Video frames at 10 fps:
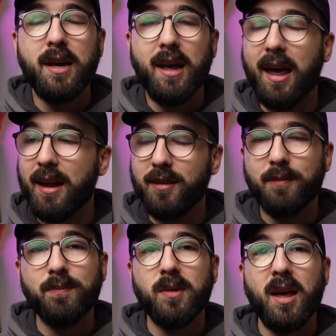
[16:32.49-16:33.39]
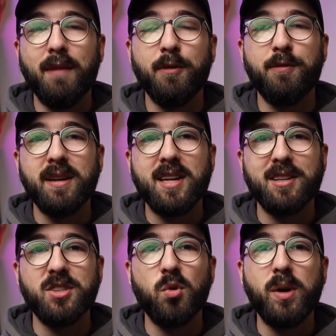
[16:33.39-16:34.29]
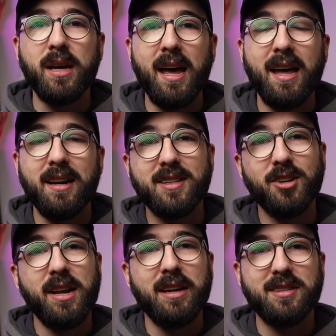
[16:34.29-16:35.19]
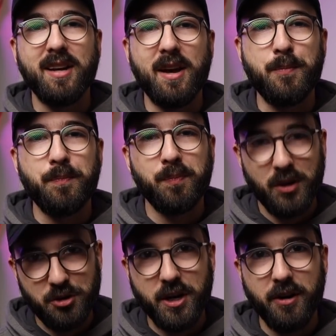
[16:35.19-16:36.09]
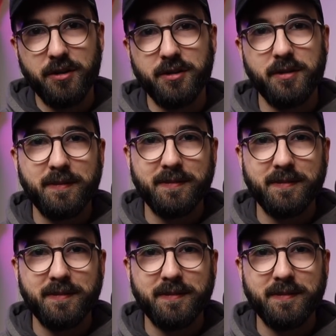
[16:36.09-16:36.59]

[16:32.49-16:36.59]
And have a fantastic week ahead. Until next time, cheers.